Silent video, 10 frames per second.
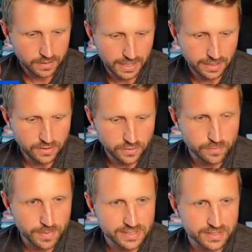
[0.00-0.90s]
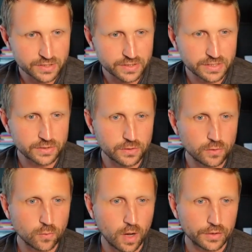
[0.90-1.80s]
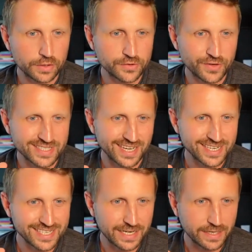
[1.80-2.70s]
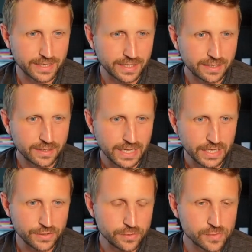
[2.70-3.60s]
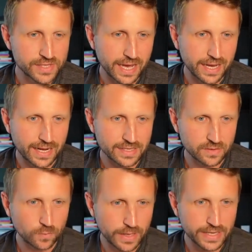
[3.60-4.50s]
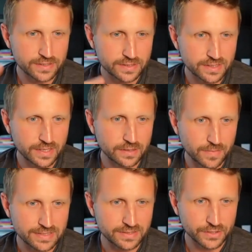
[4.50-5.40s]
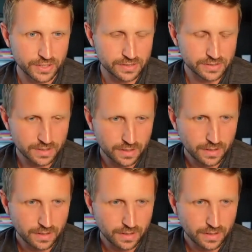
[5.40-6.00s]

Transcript: can you message this new wallet address identity and use that as a way to send messages